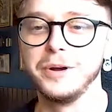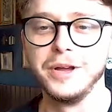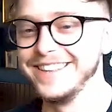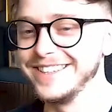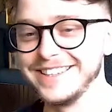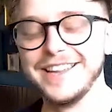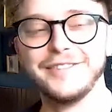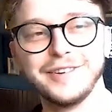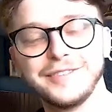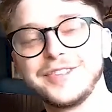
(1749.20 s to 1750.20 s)
But there's a
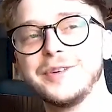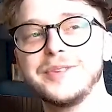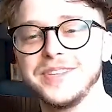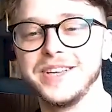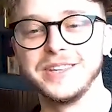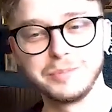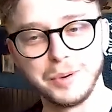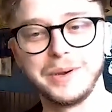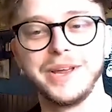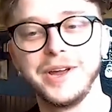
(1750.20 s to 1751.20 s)
level of scrutiny that's
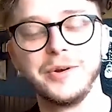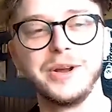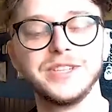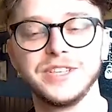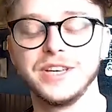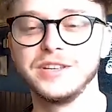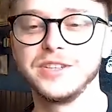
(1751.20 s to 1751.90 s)
probably increasing.